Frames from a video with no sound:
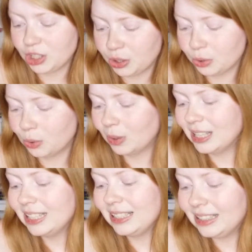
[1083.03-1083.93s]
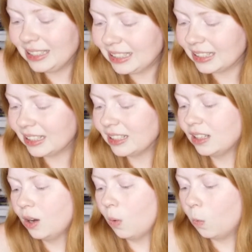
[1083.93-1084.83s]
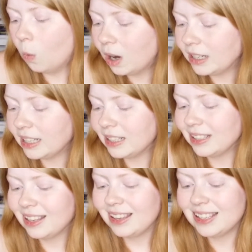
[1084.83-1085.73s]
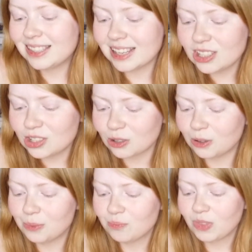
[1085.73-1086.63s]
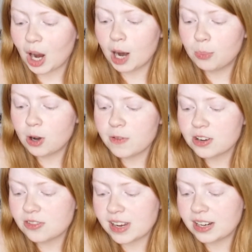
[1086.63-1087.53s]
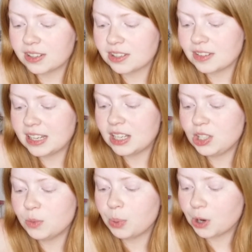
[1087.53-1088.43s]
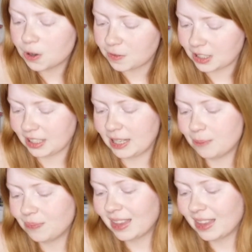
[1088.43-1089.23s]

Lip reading: you. Needed, wanted, essential. Our perfect creator created you perfectly.